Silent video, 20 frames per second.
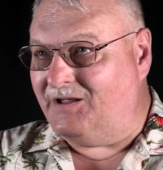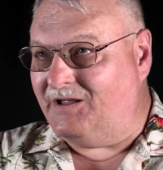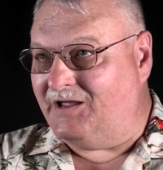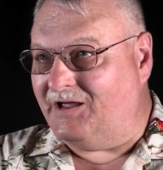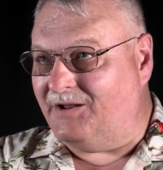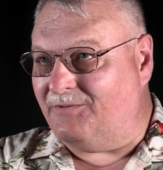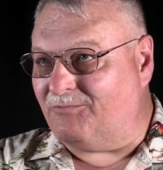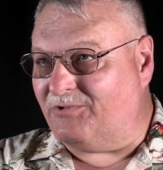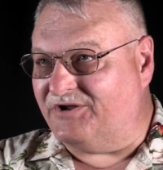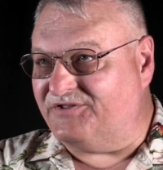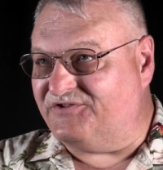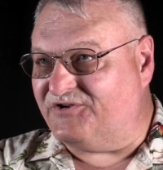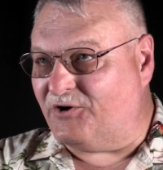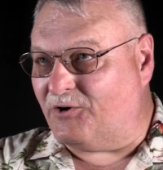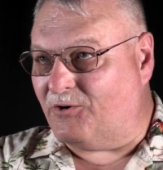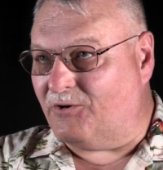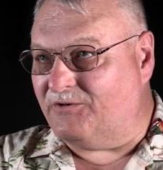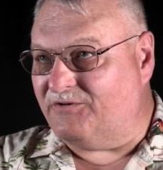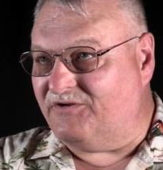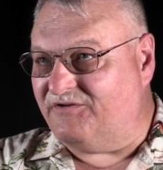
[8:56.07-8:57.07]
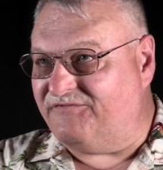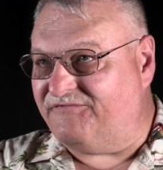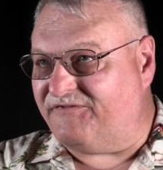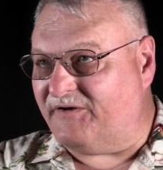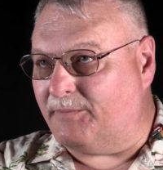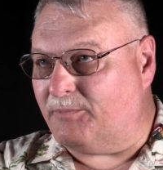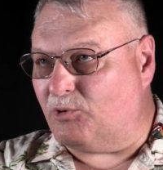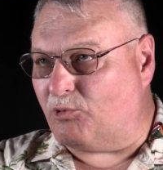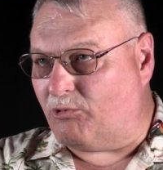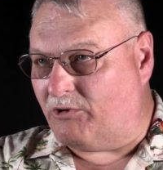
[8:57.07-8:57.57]
and returned
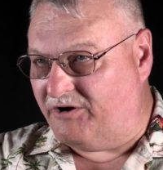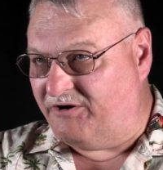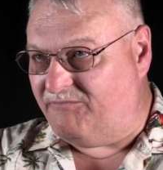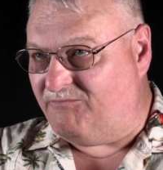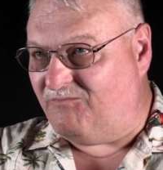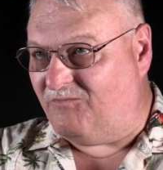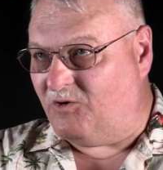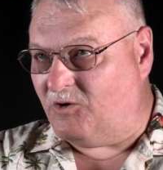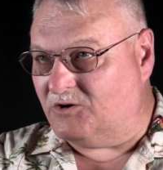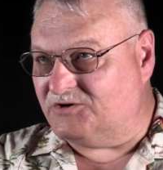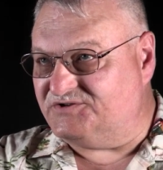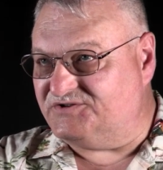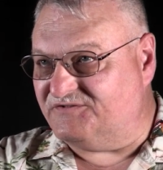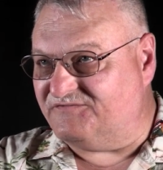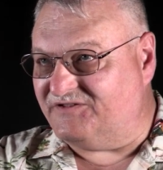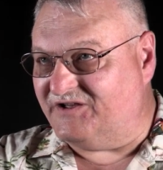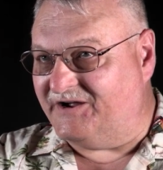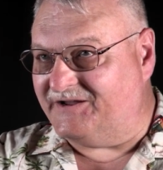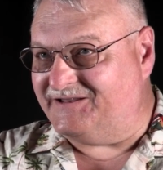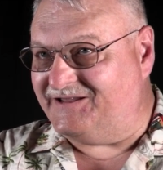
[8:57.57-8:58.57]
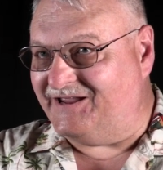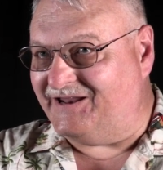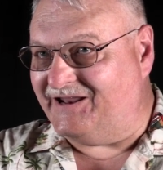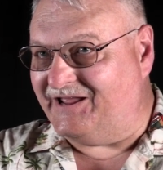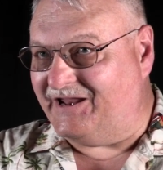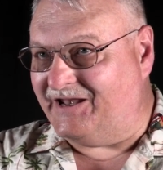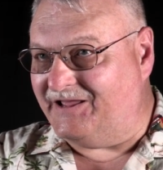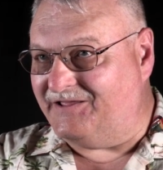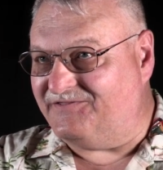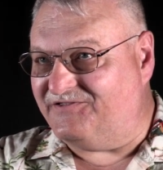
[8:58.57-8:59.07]
February or March of nineteen
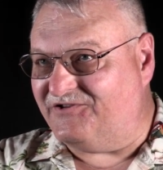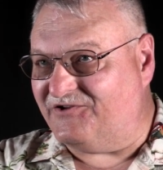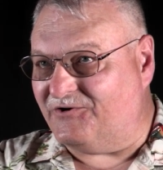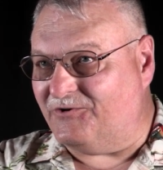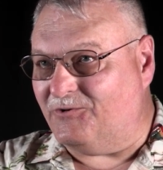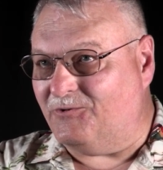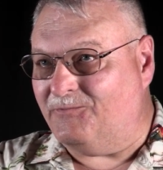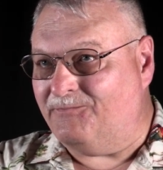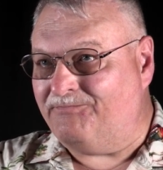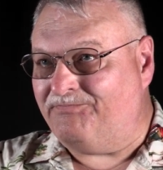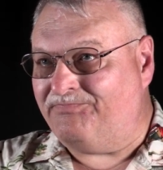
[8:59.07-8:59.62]
eighty-two.